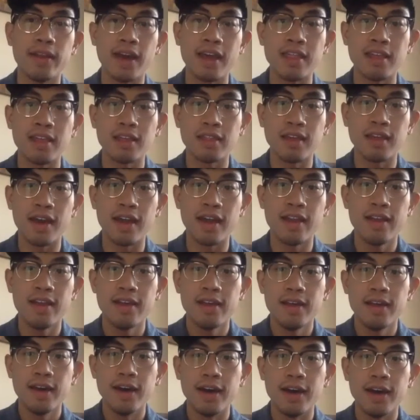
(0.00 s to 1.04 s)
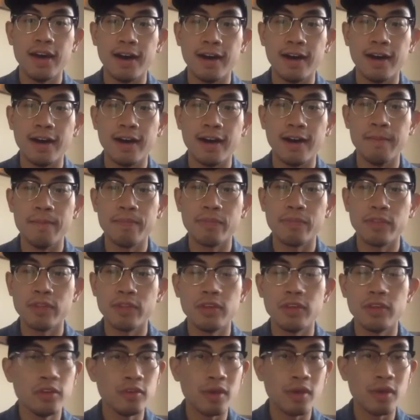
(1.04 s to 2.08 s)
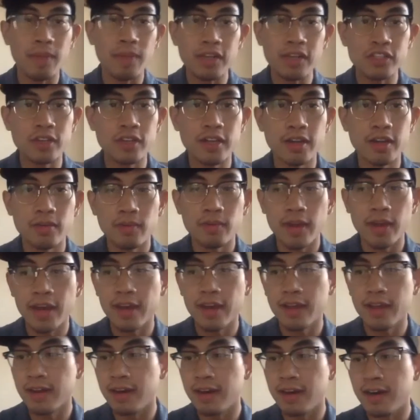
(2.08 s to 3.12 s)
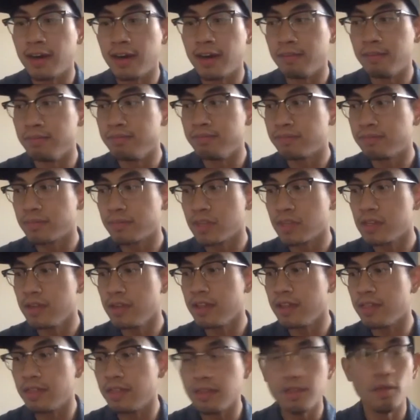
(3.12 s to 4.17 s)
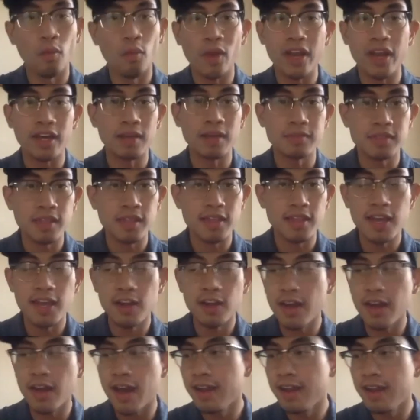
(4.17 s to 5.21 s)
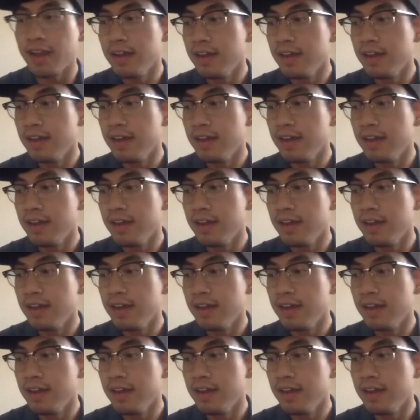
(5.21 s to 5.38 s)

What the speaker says: think that you had mentioned it, right? When it comes to the internet,